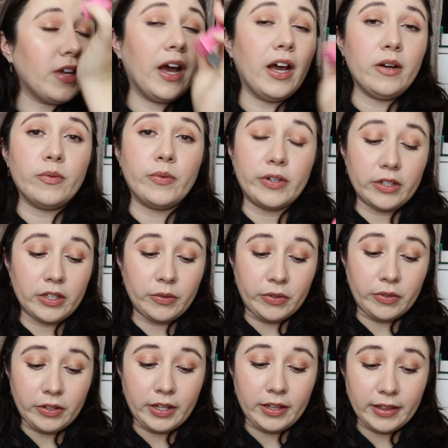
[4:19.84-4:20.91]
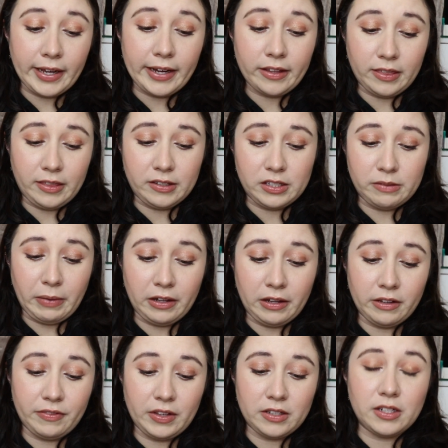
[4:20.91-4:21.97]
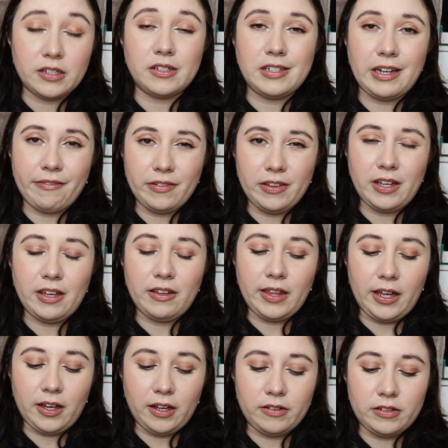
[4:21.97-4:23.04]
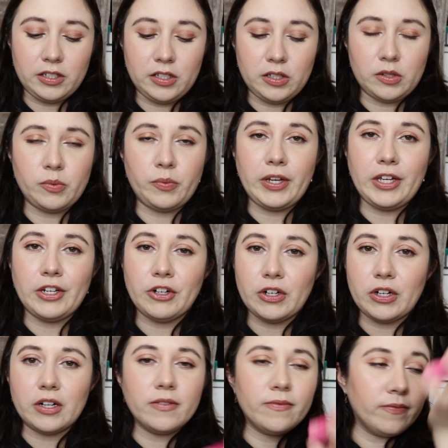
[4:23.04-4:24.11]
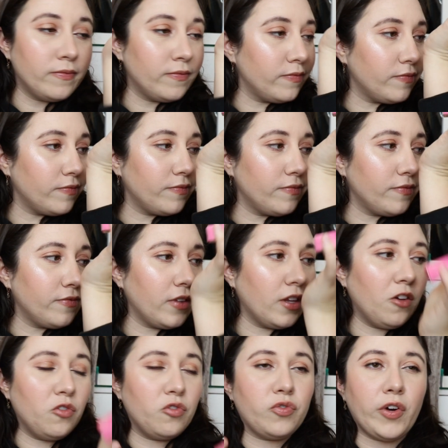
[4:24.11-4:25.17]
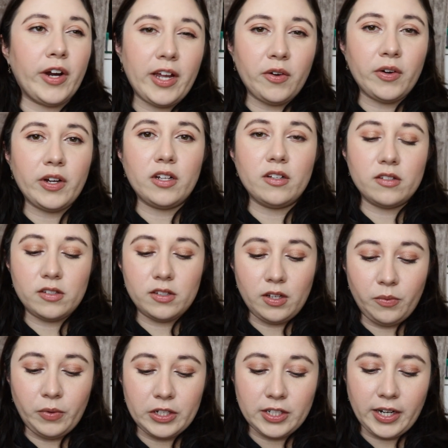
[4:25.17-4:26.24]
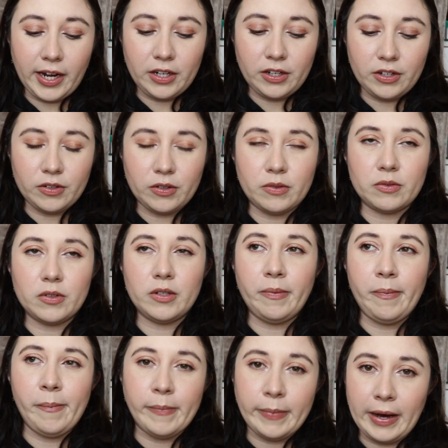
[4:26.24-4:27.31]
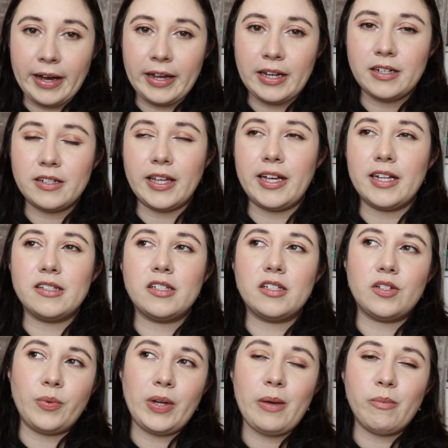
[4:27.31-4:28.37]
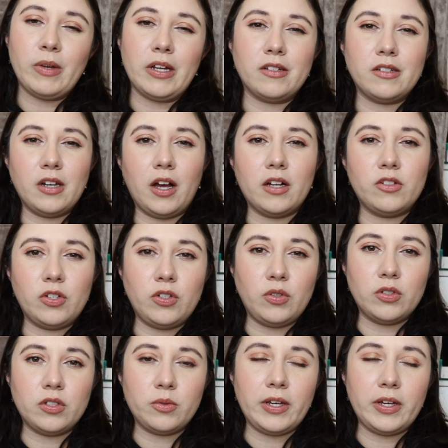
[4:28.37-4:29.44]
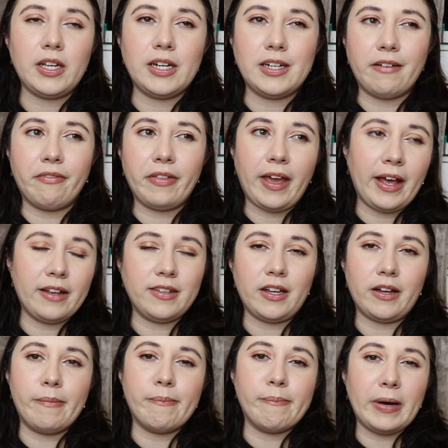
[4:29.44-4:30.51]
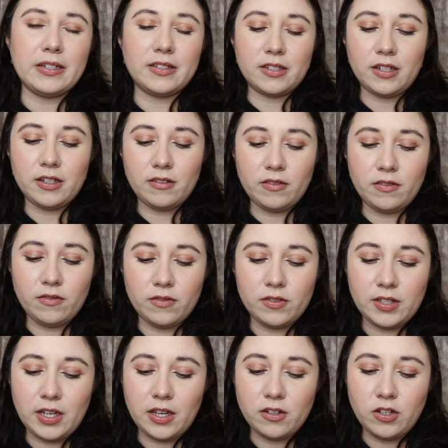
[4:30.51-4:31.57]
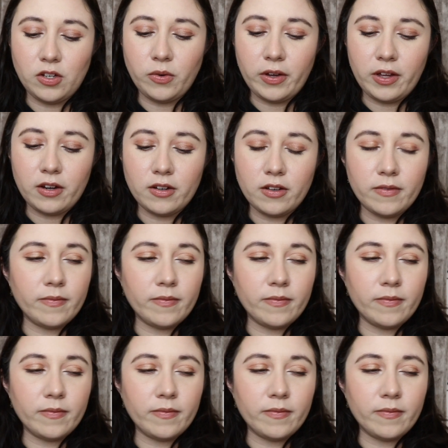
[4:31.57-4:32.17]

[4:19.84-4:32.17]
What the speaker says: I really, really like the smell of this. It's definitely a sweeter fragrance, which I don't mind. It's sweet, but it's not too sweet, and it definitely has a musk scent to it.